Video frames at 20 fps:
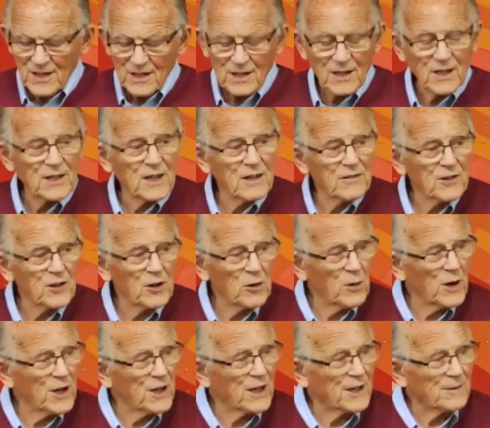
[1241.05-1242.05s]
in every
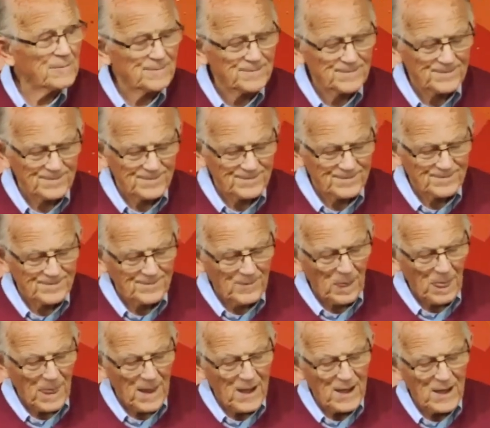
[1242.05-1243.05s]
way,
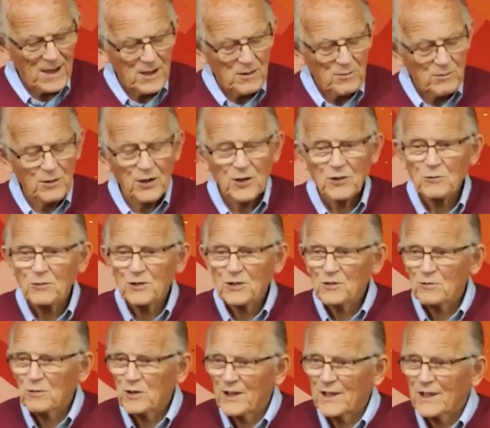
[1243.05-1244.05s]
but was
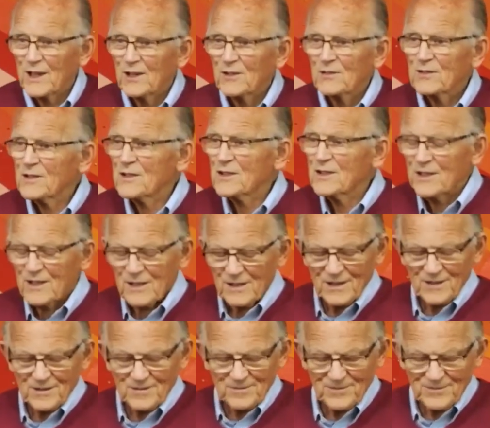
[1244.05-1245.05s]
without sin.